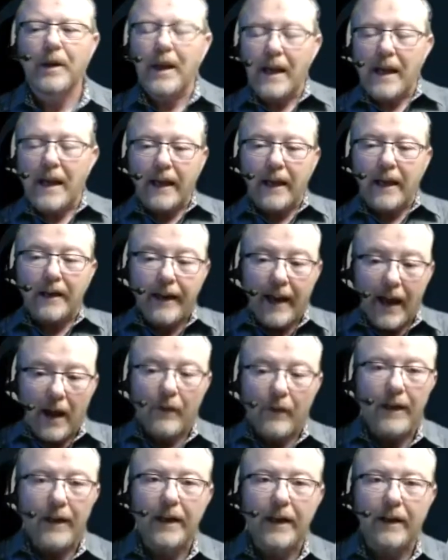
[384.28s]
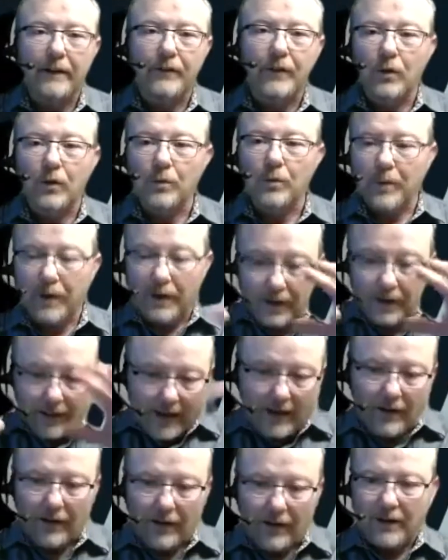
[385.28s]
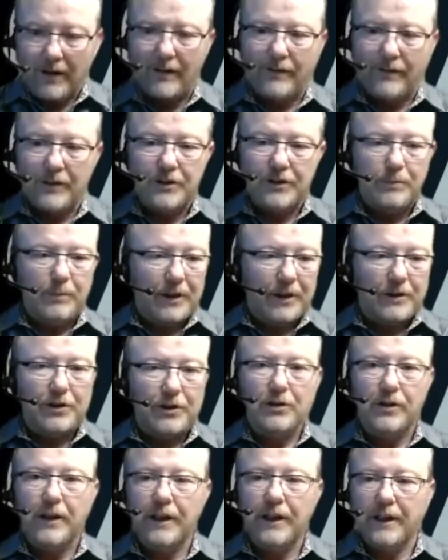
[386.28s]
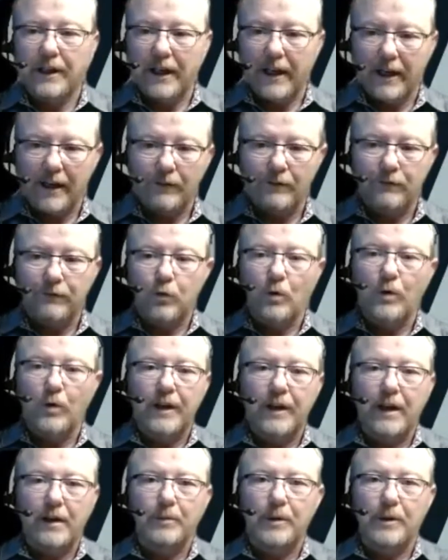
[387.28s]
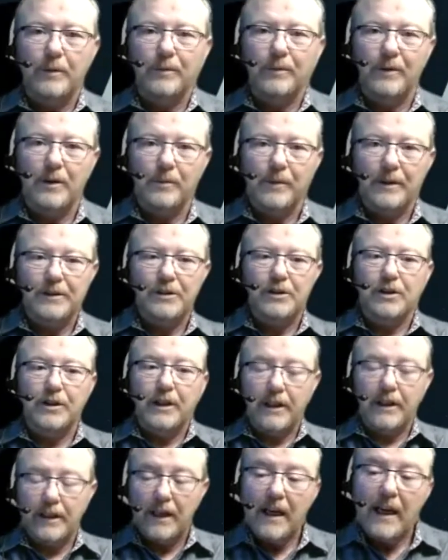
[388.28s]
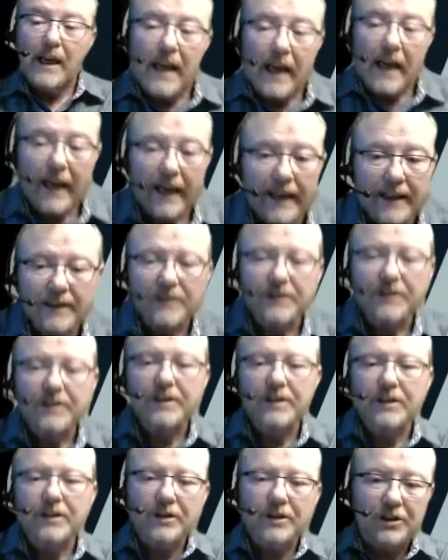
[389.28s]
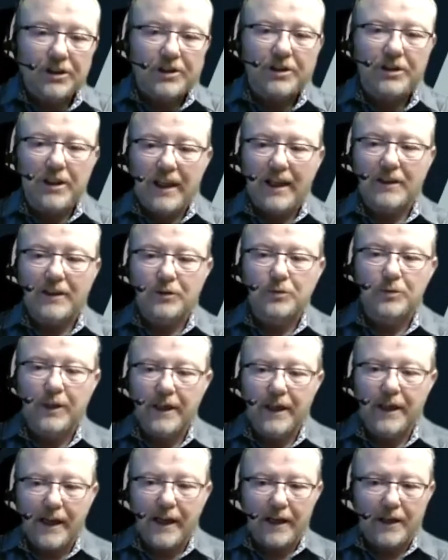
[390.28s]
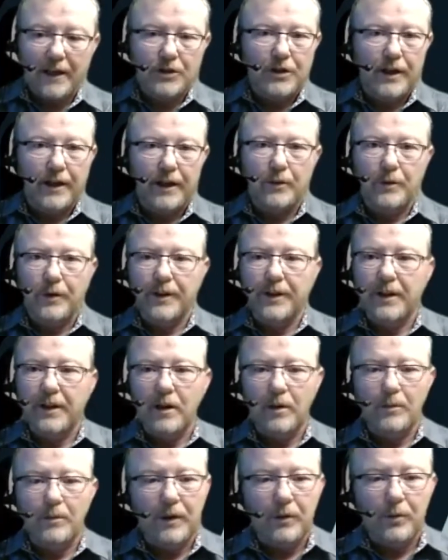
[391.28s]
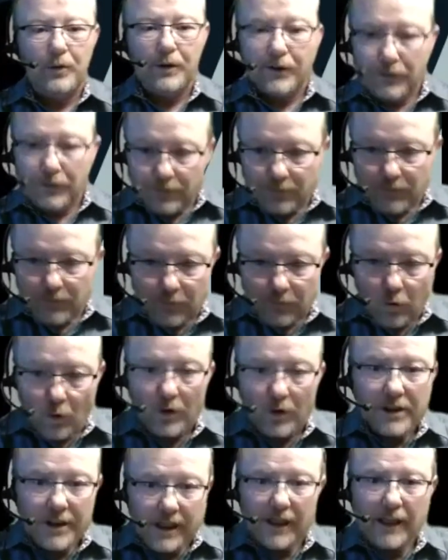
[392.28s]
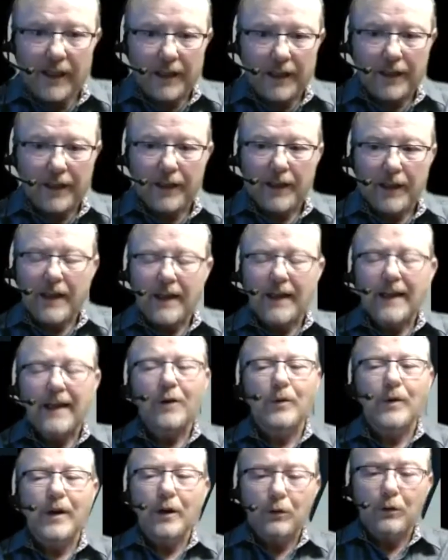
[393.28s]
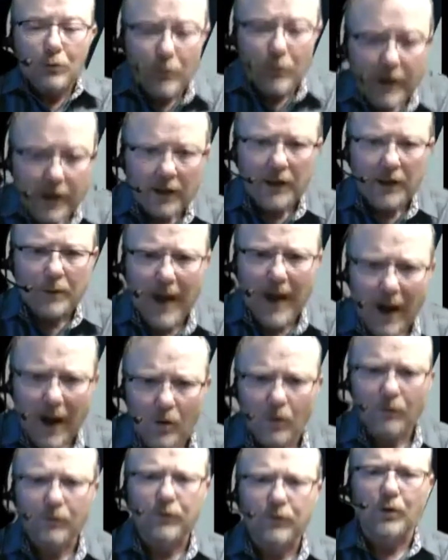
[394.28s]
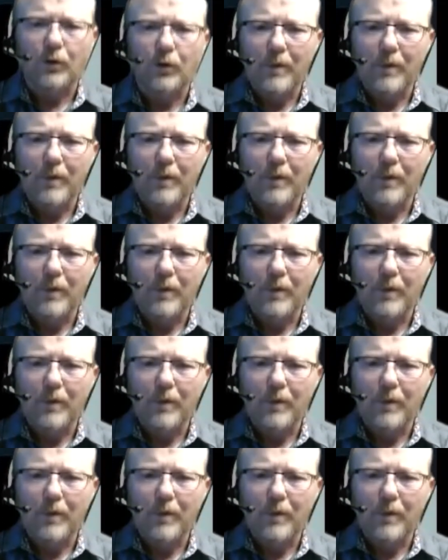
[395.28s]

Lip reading: And now I can have but now I have this big screen, and I can have 49 people on my screen, and I can still, just last week I had a training with a company with 14, and we had a really powerful,